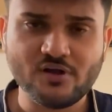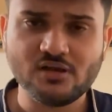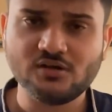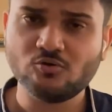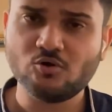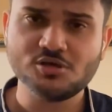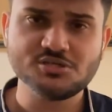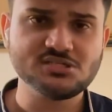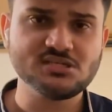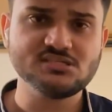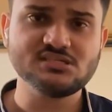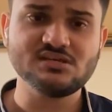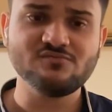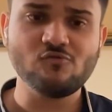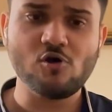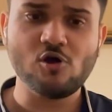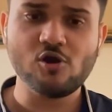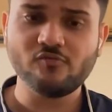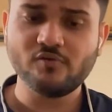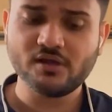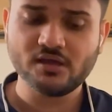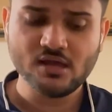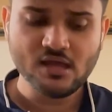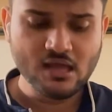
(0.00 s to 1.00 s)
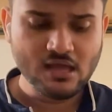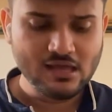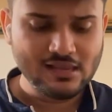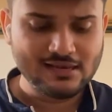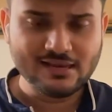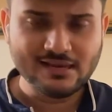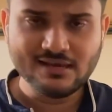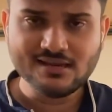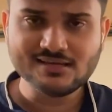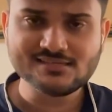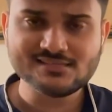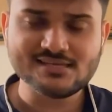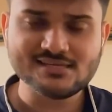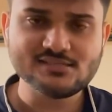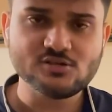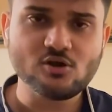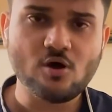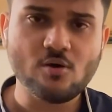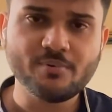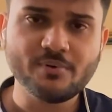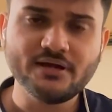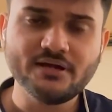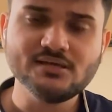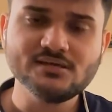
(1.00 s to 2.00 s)
questions involving Linux as an
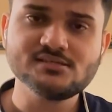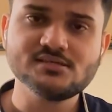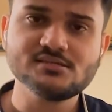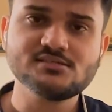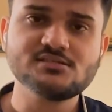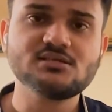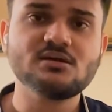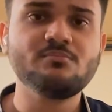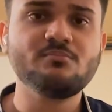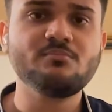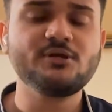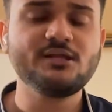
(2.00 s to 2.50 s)
operating system,